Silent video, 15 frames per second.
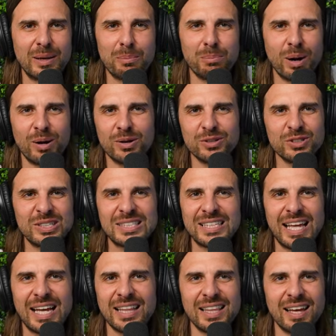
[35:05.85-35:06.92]
It burned just
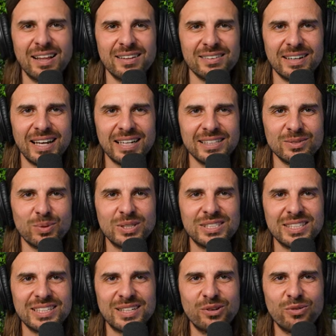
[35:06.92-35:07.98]
like the other days. What's
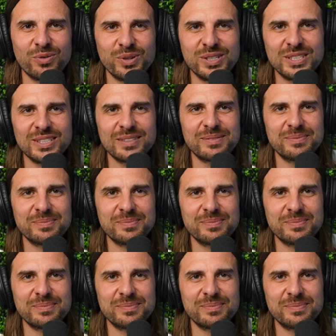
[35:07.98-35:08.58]
the difference?